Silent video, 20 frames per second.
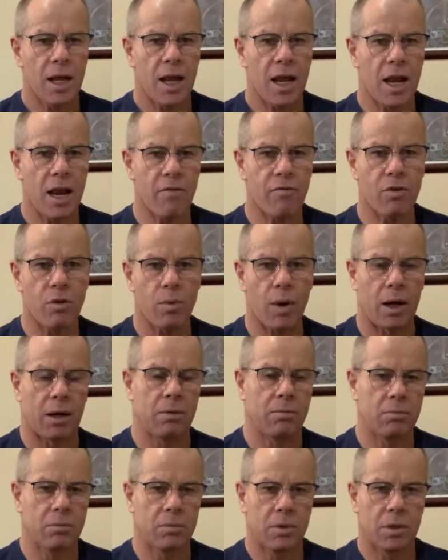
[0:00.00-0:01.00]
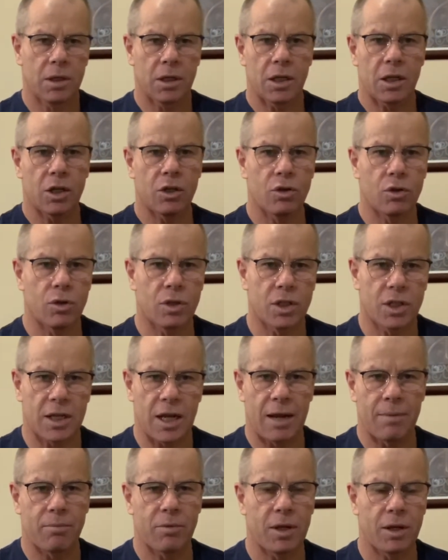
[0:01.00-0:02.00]
everyone can do the
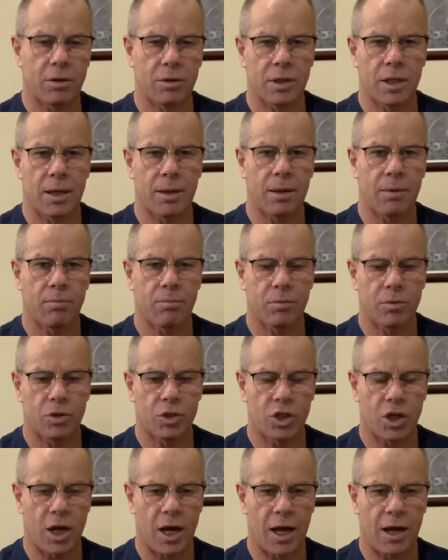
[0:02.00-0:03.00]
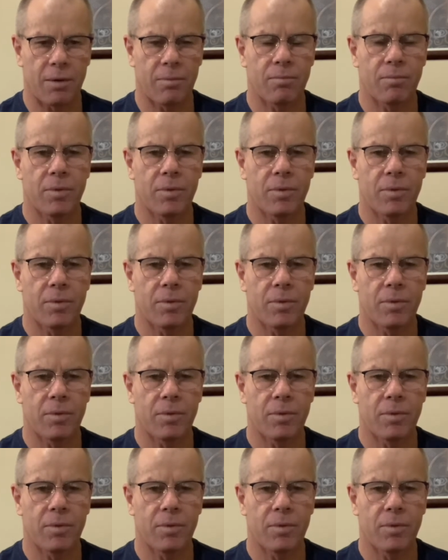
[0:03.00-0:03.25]
same thing on their chart,